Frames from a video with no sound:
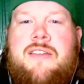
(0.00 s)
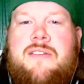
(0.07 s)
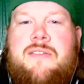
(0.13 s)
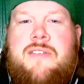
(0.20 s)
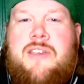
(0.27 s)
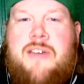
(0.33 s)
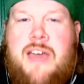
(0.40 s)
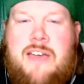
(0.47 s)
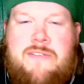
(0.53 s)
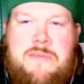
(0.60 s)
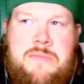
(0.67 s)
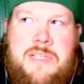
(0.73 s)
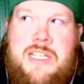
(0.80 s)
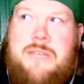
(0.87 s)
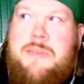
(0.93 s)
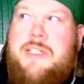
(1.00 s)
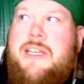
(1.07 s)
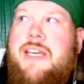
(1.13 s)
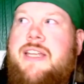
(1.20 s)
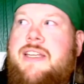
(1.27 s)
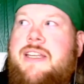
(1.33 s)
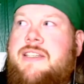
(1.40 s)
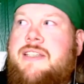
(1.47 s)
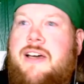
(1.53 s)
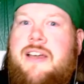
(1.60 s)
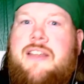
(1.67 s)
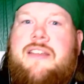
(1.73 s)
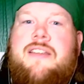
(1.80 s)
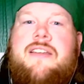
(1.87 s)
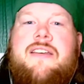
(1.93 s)
You haven't been able to get it
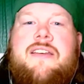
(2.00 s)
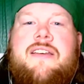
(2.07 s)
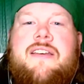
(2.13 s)
done.